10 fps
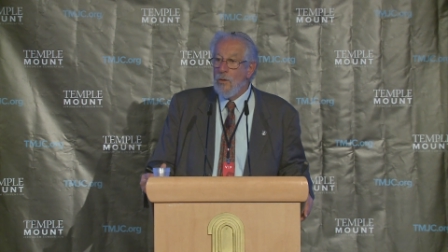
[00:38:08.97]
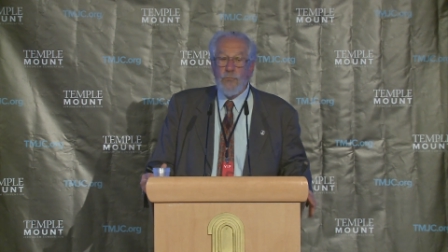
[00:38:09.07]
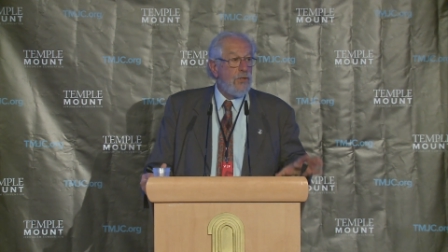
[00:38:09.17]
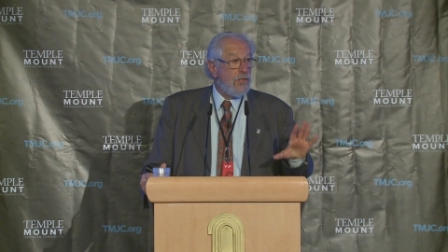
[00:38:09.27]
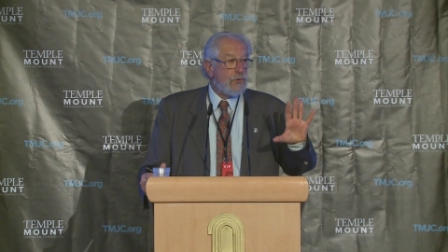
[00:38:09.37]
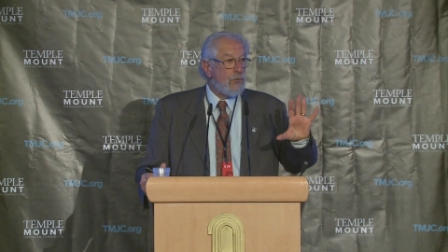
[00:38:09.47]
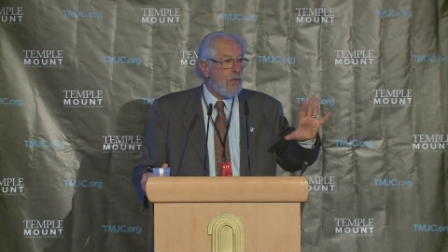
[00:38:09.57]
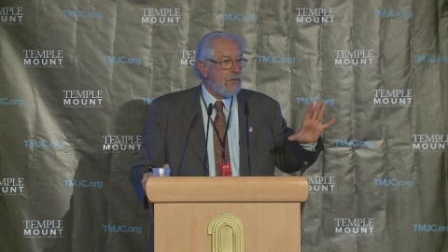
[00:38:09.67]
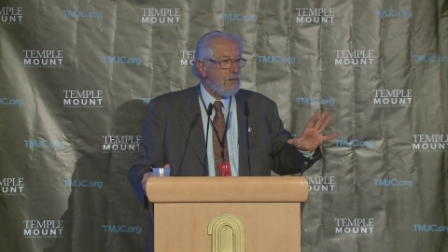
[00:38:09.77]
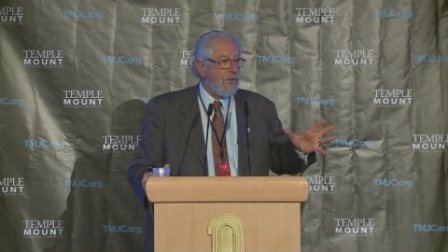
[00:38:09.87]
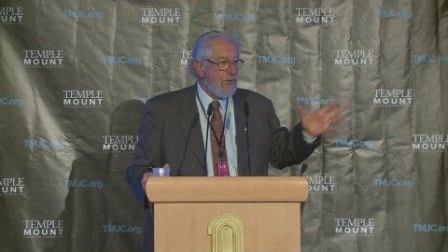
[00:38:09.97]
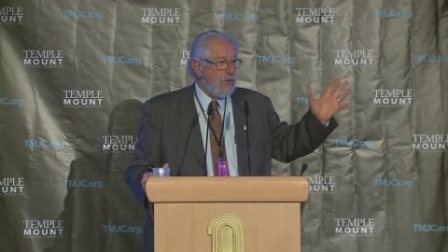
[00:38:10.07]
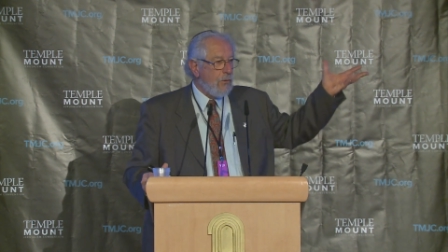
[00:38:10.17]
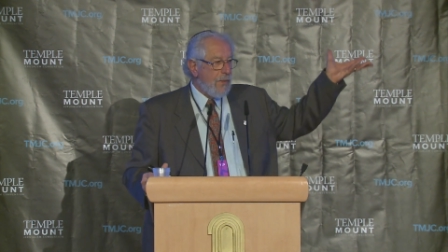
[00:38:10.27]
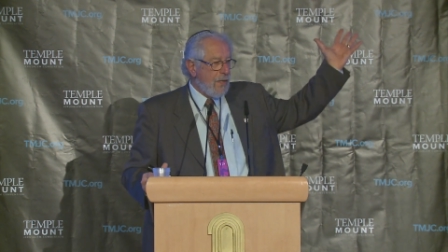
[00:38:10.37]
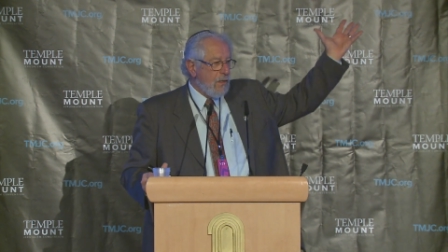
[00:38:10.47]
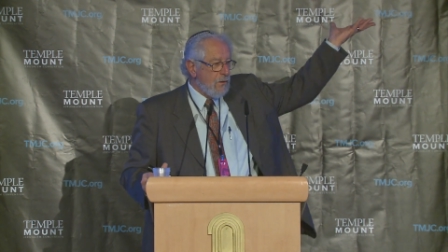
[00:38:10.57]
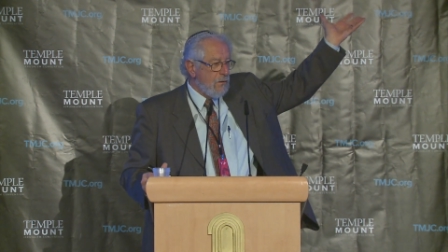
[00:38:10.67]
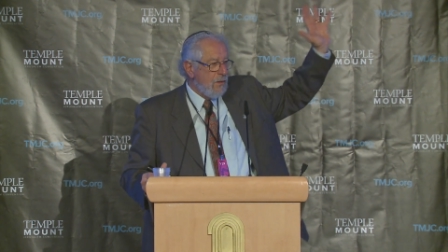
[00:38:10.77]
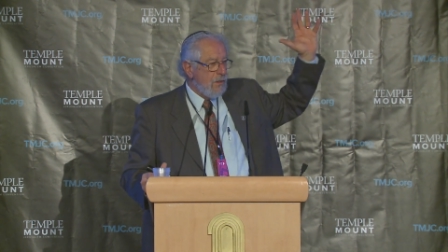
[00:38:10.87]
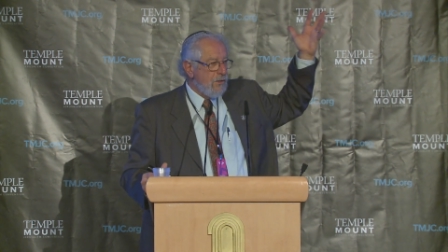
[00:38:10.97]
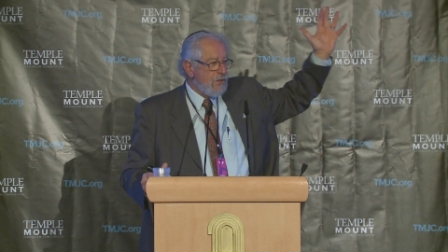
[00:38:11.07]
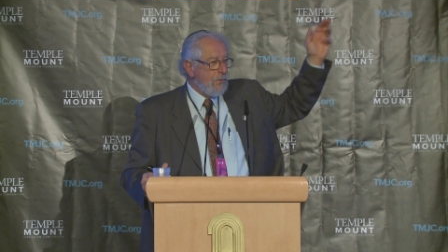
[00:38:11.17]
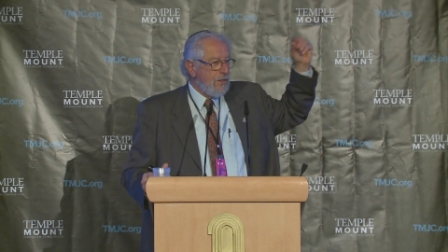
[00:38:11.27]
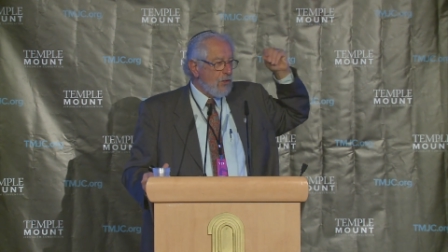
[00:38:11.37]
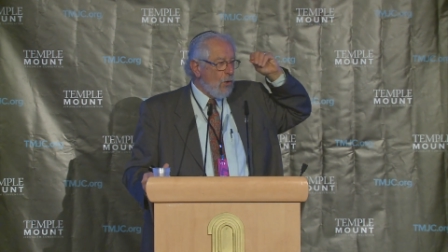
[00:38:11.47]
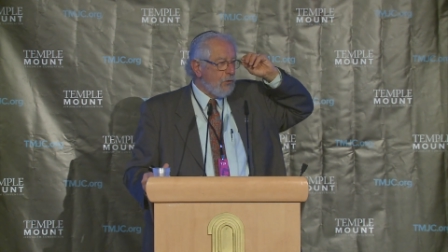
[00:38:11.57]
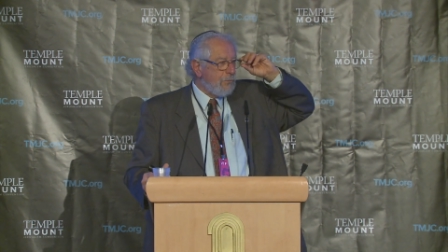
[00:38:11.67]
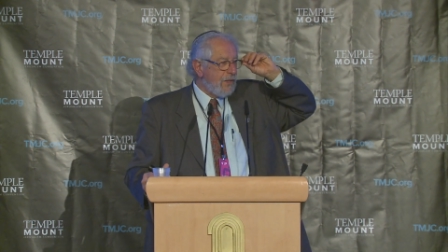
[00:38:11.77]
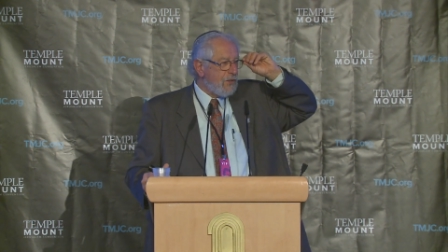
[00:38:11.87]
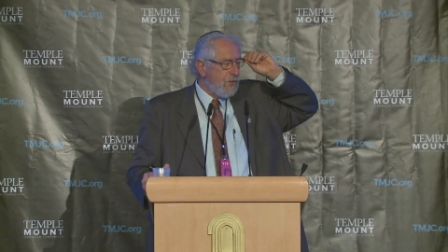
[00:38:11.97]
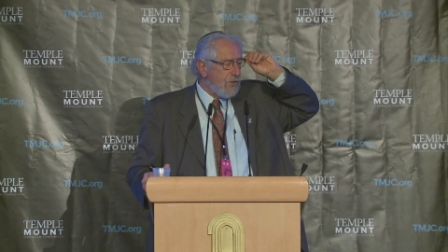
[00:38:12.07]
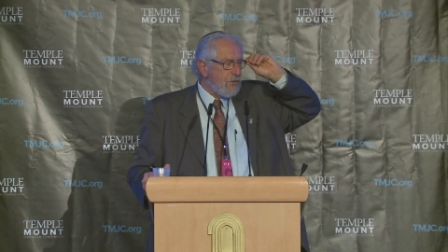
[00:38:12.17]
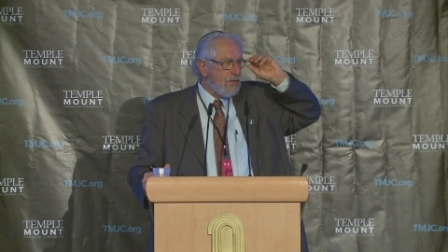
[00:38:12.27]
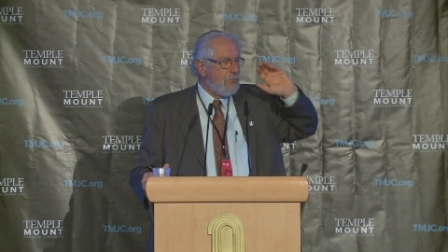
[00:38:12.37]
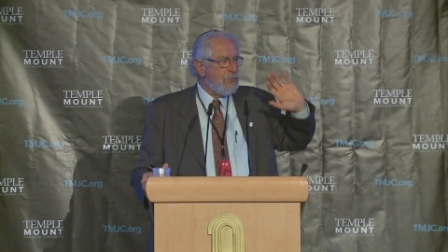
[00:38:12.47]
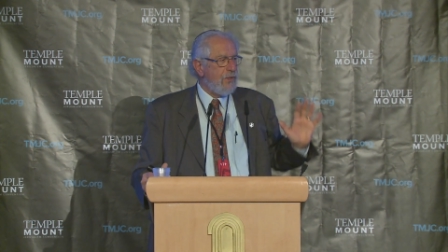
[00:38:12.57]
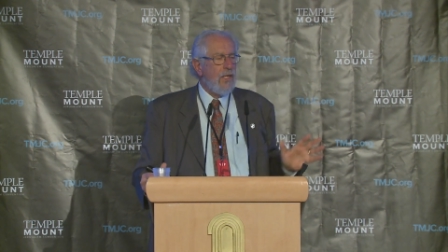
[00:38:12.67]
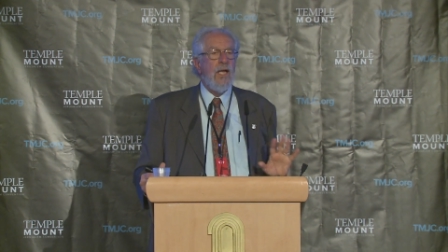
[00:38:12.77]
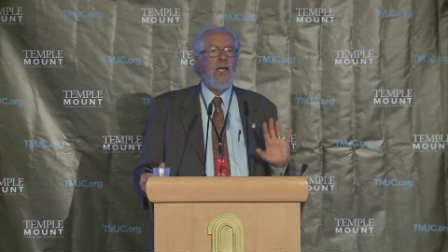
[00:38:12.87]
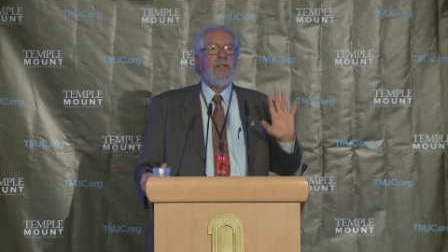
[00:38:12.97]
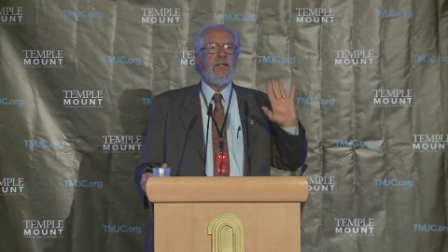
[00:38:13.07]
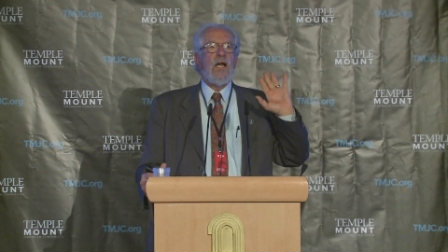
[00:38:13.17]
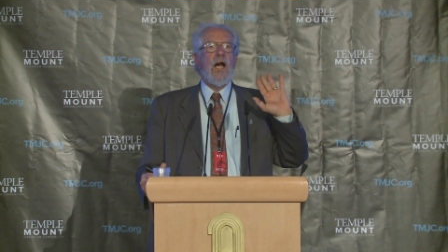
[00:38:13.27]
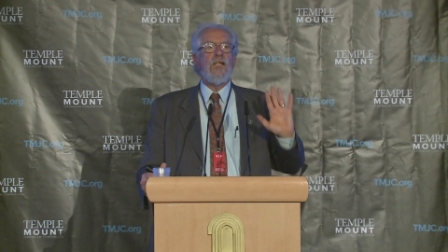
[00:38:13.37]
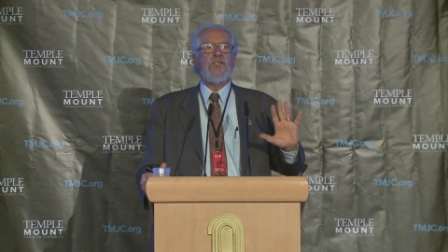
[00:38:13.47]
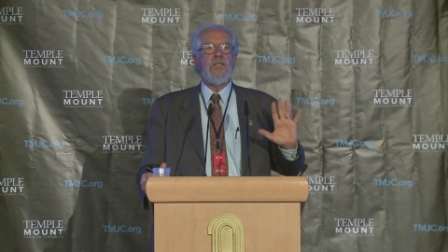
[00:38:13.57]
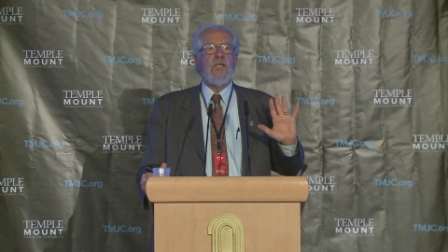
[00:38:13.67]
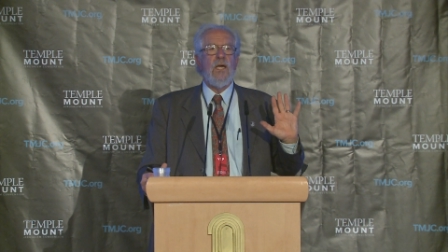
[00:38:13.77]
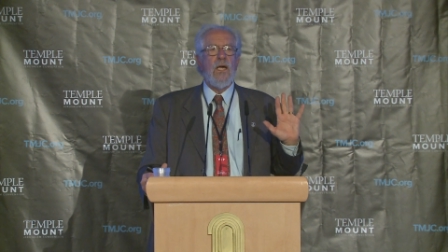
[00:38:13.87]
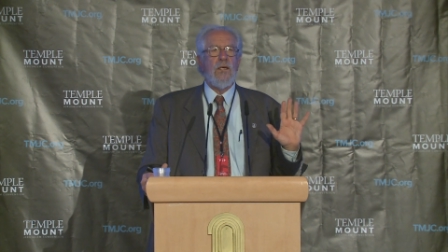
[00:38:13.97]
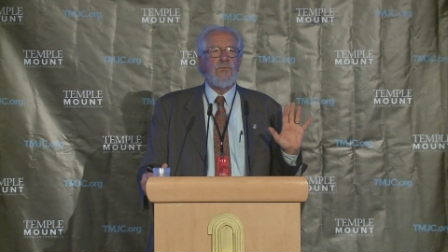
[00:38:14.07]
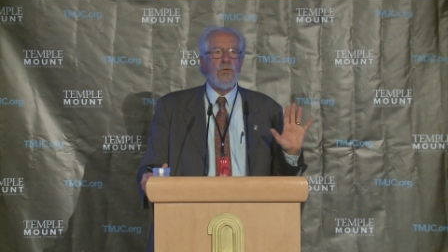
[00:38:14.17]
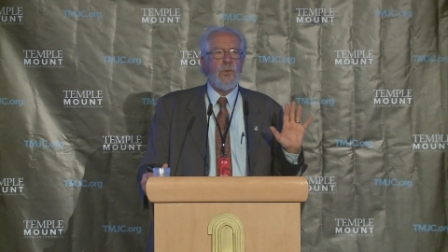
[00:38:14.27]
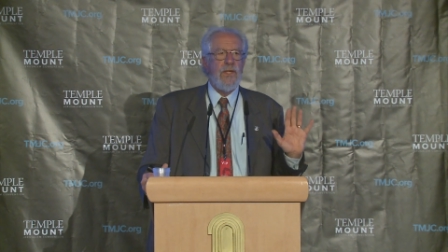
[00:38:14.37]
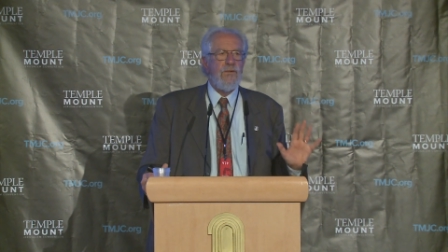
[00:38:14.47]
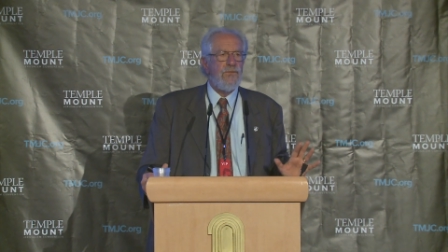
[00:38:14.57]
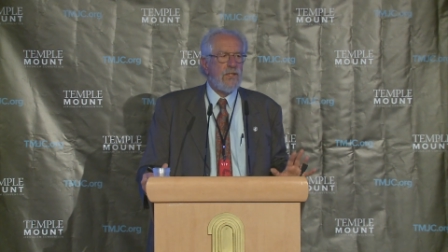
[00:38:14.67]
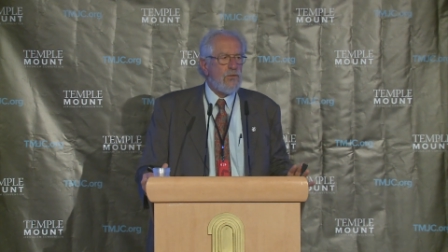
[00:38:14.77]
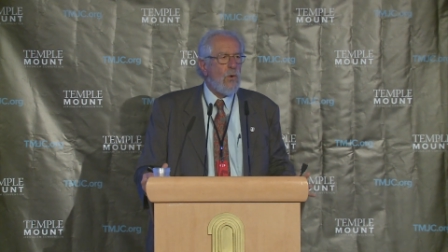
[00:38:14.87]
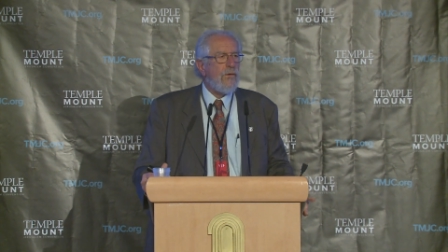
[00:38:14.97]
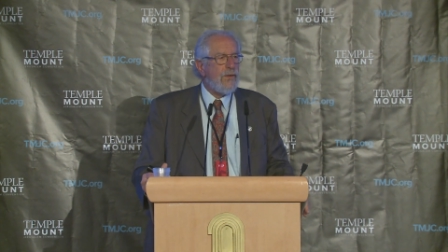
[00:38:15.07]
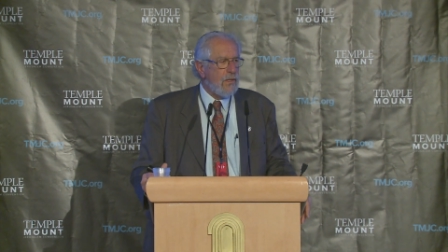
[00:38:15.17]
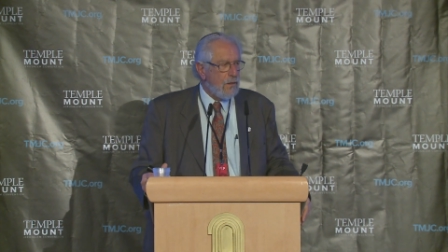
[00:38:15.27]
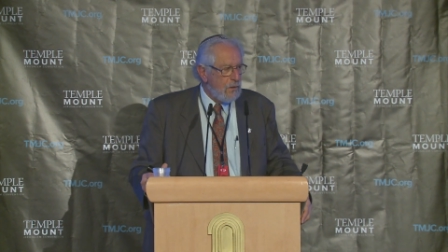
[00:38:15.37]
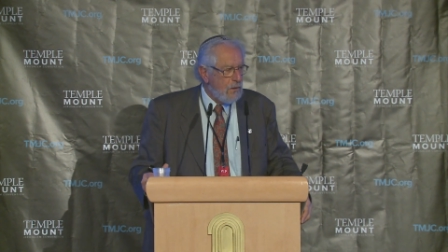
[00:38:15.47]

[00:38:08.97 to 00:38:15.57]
British royalty, if you go back on some of these old pictures, you'll see the cousin of Queen Victoria